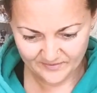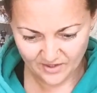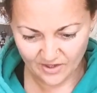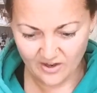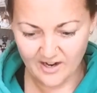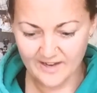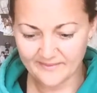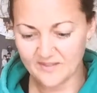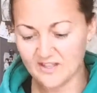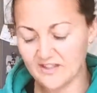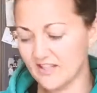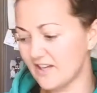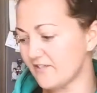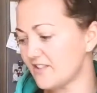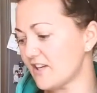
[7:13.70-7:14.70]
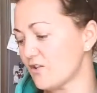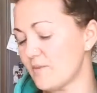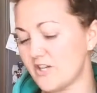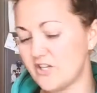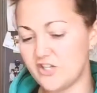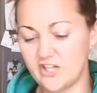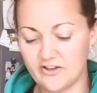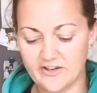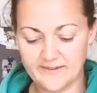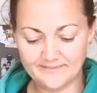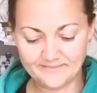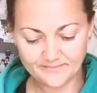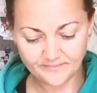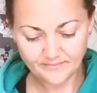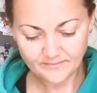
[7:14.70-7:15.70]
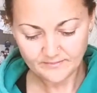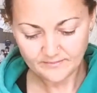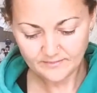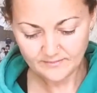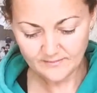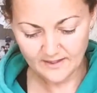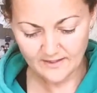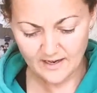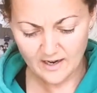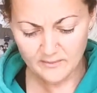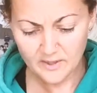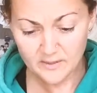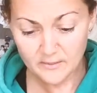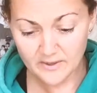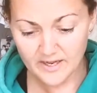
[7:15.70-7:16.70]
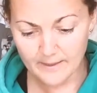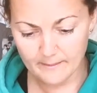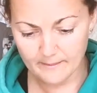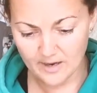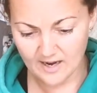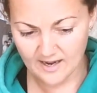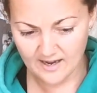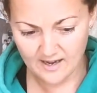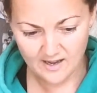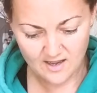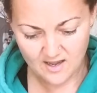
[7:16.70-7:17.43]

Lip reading: Alright, I think I've done all my sharing. Now I'm going to bring up my